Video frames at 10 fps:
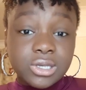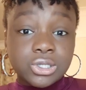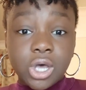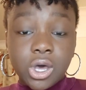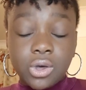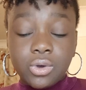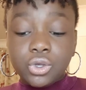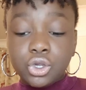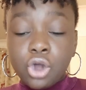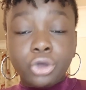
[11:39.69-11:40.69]
So,
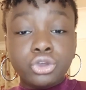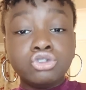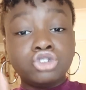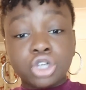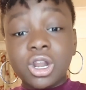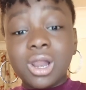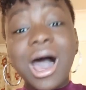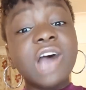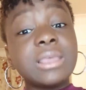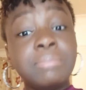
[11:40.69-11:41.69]
you shouldn't
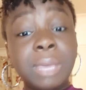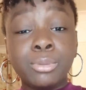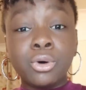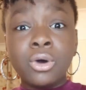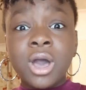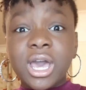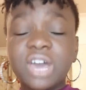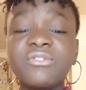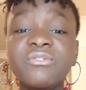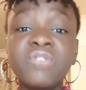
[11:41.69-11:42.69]
let other people
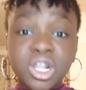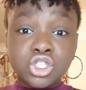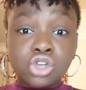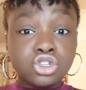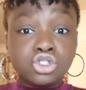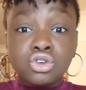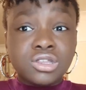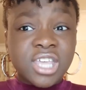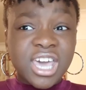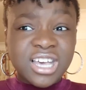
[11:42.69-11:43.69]
convince you to
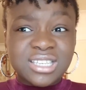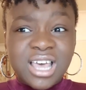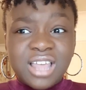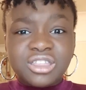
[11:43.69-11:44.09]
do things